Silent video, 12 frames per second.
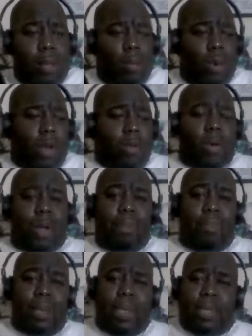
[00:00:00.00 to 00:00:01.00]
We're going to
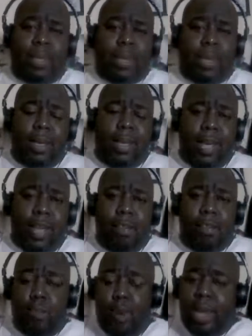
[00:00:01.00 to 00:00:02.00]
basically,
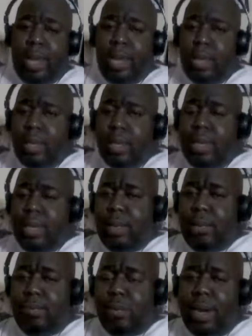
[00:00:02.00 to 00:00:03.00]
if we could get
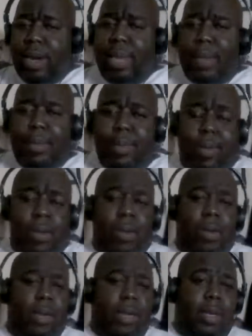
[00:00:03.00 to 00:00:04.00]
Fred Hampton
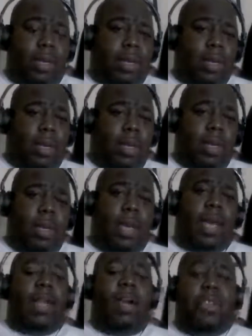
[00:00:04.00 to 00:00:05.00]
on
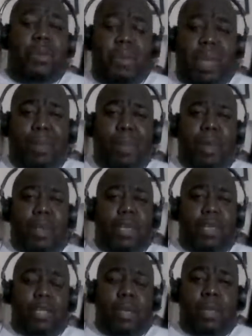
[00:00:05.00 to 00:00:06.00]
and other people
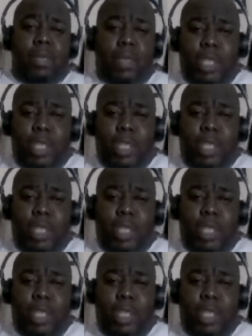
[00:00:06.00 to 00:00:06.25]
on to also